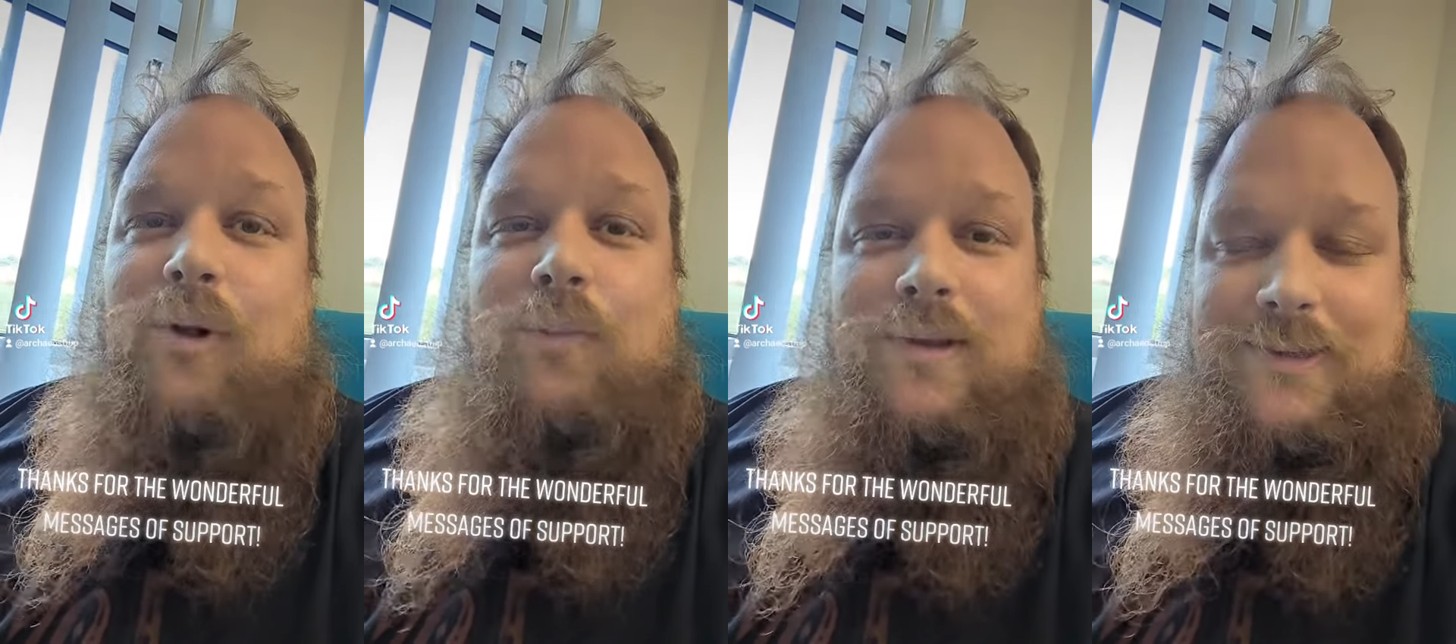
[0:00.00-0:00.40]

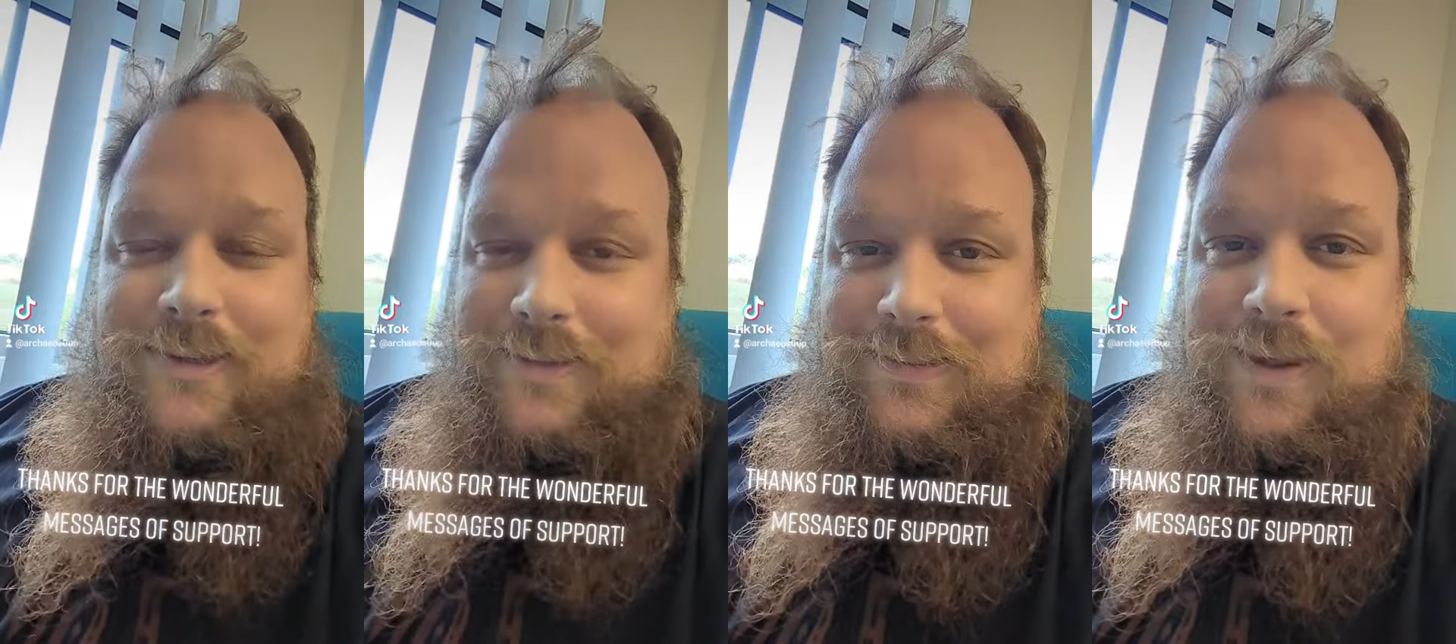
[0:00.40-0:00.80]
almost
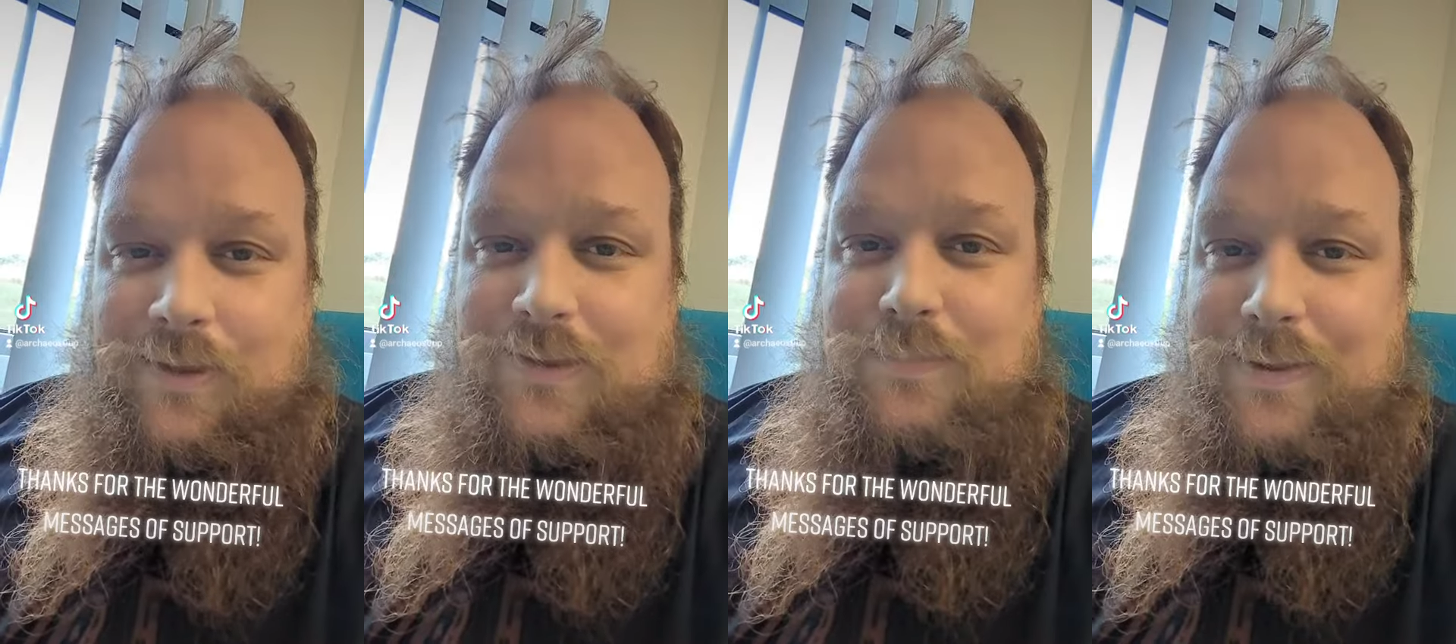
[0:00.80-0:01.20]
certainly
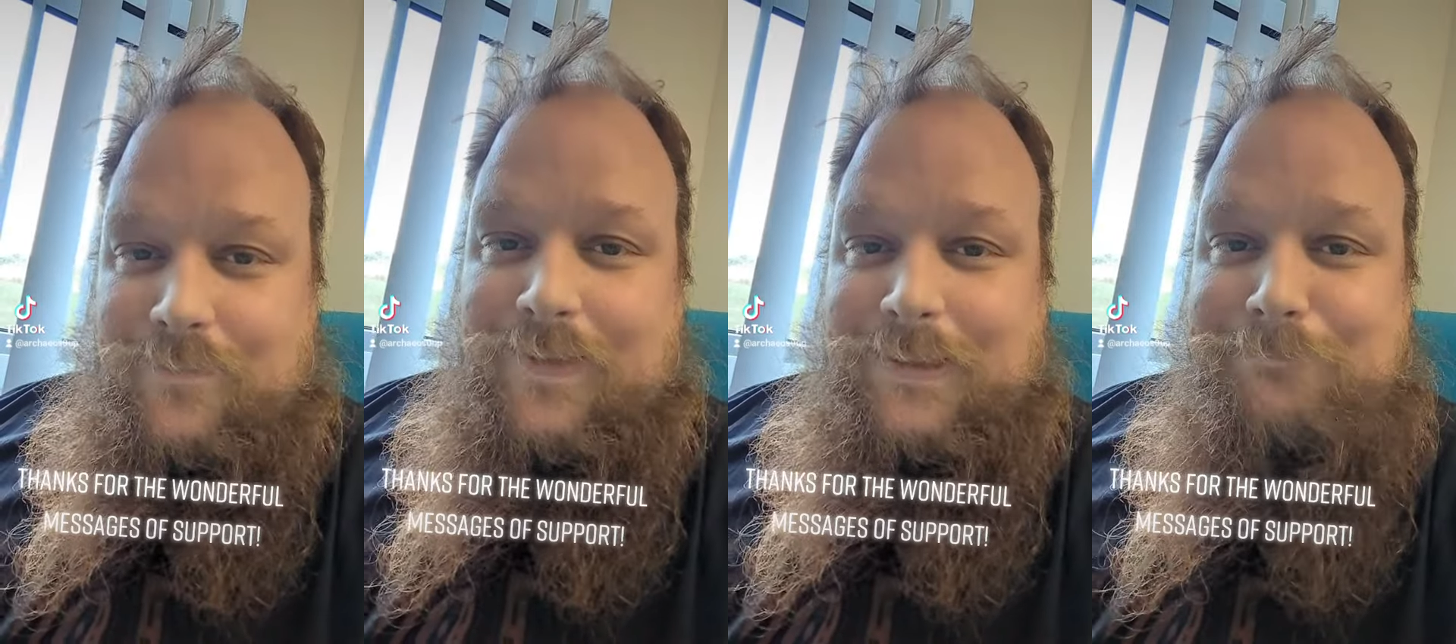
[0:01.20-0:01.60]
going to be
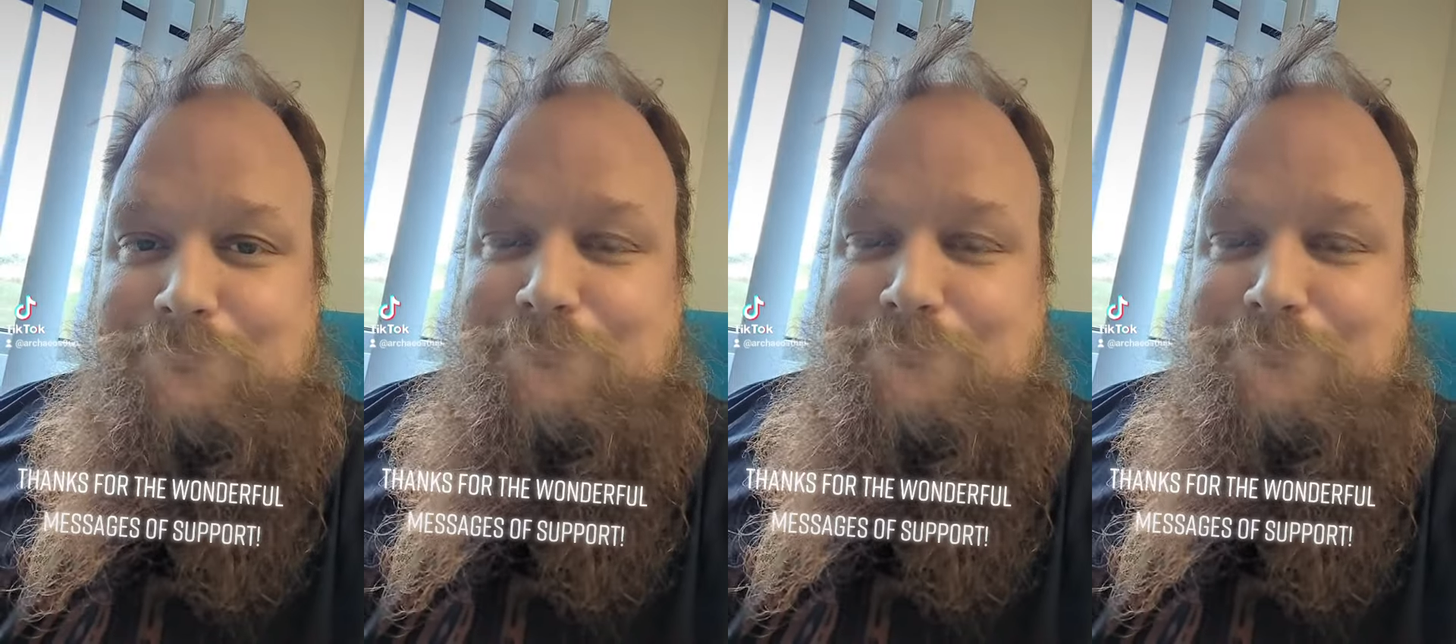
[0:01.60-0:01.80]
fine.